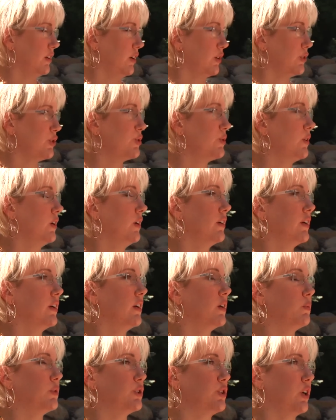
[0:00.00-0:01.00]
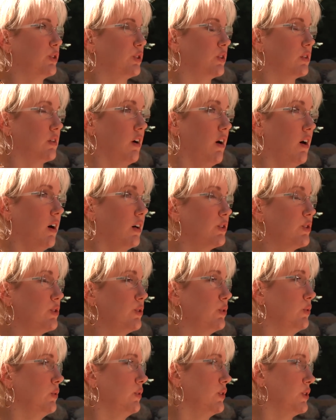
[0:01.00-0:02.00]
in Australia with Dr.
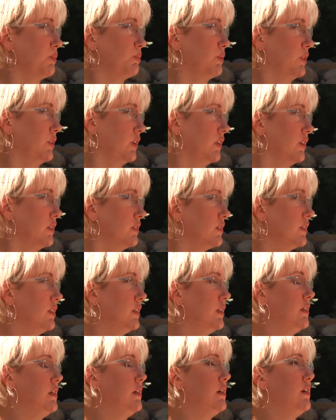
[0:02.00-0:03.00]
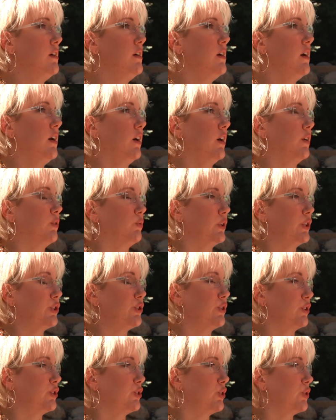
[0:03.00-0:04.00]
Knox, who is a brilliant uh,
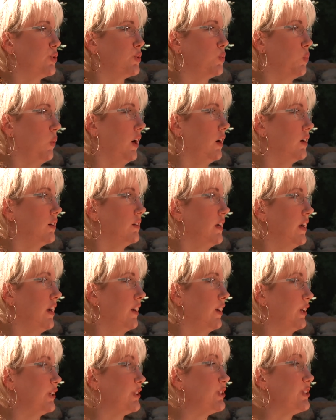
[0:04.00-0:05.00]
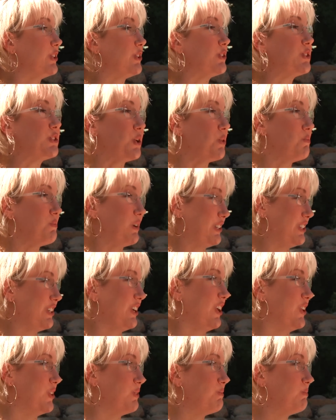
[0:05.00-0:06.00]
researcher as well, and I see so much
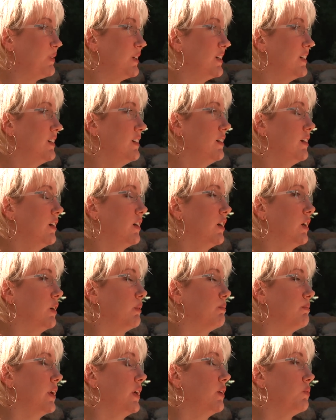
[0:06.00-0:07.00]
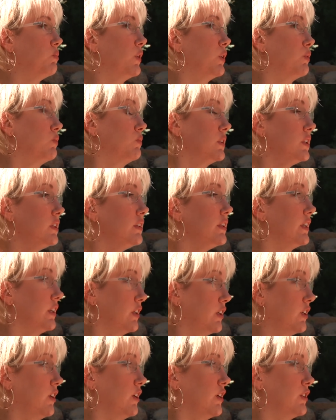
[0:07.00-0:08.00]
hope. Um, and what really
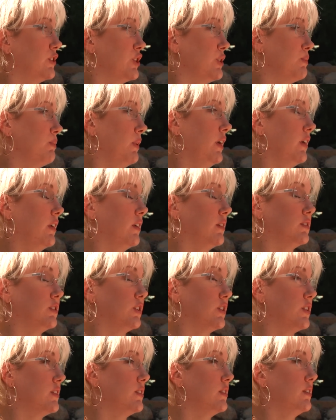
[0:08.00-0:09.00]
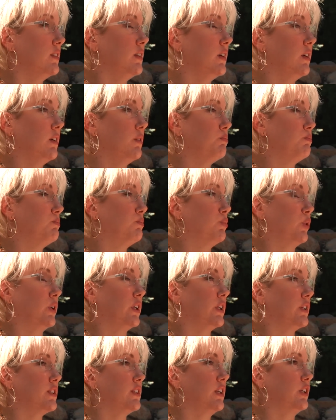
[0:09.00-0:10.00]
encourages me and just uh,
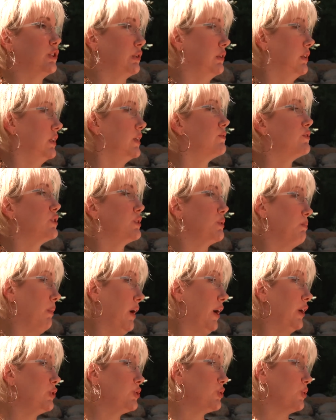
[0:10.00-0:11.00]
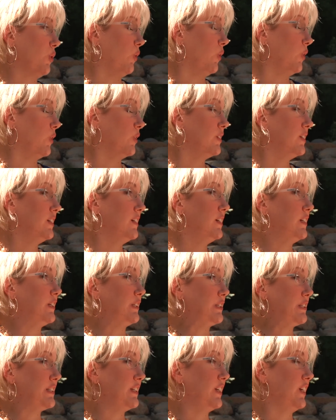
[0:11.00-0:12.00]
brings such a lift to my soul
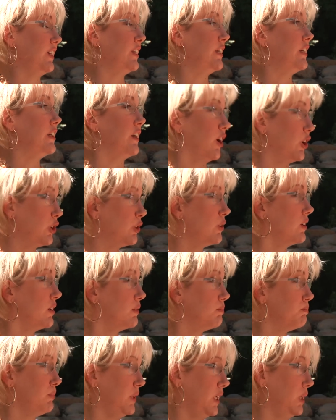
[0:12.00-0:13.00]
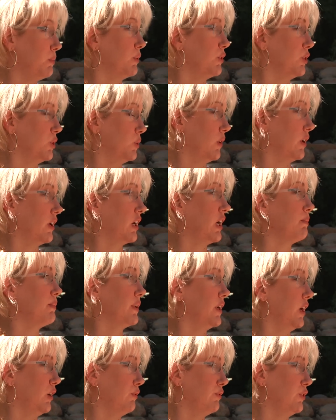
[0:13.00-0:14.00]
is seeing young people who are
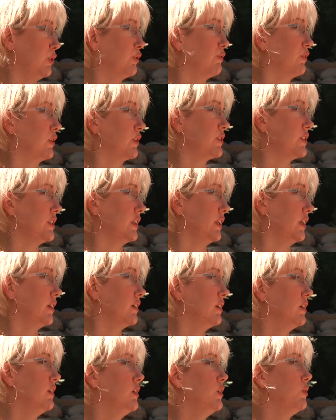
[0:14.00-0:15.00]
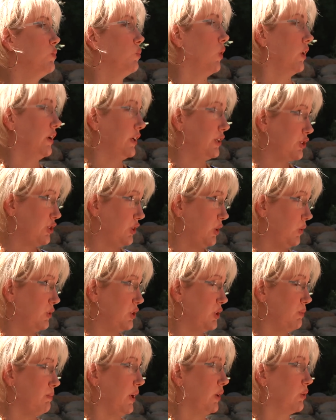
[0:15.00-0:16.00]
coming out of university wanting to go
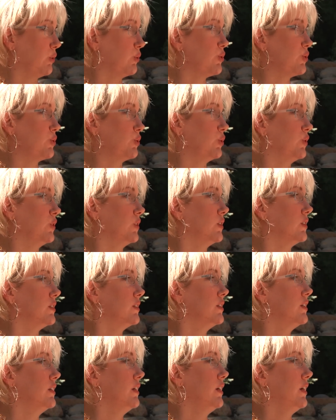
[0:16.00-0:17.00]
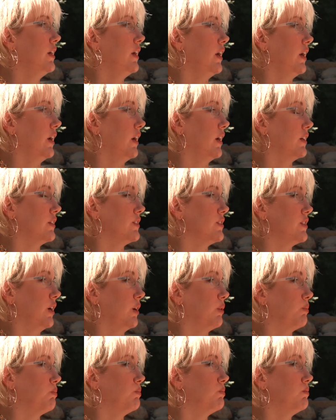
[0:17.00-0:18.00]
into medical school and
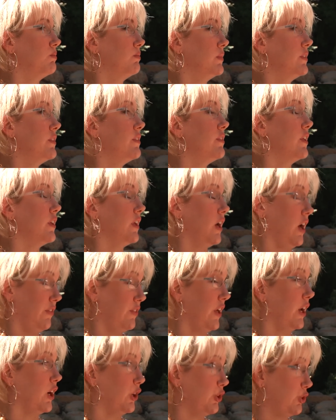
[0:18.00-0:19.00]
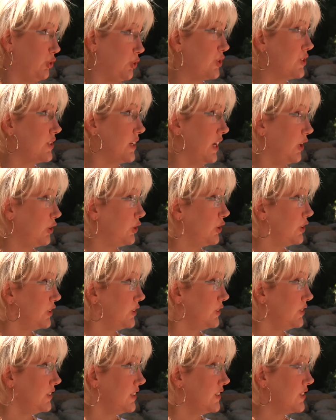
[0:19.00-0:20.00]
um, they understand our
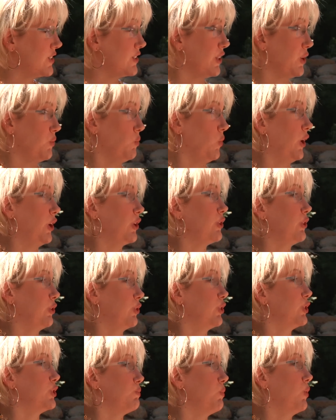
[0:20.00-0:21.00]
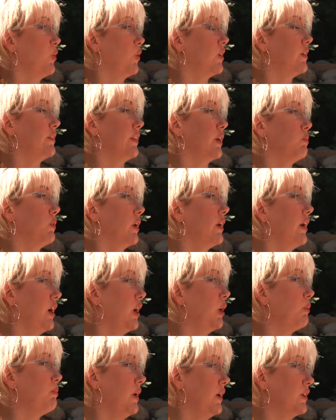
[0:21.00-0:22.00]
illness, they want to learn more, and they want to
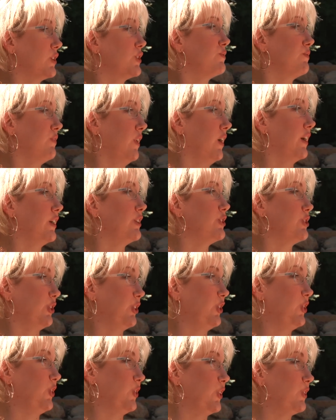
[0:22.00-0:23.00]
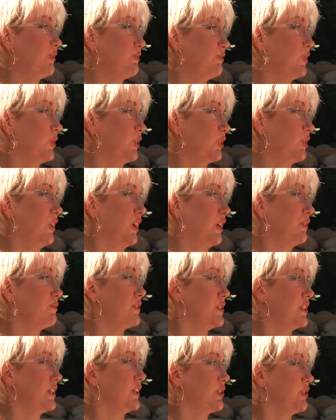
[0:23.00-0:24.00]
help us find a cure for chronic
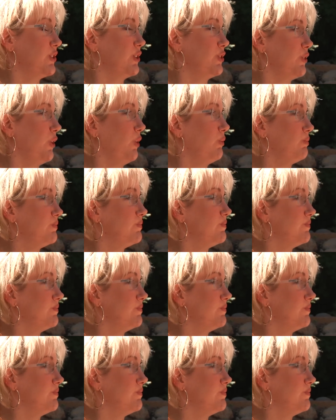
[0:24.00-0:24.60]
fatigue syndrome.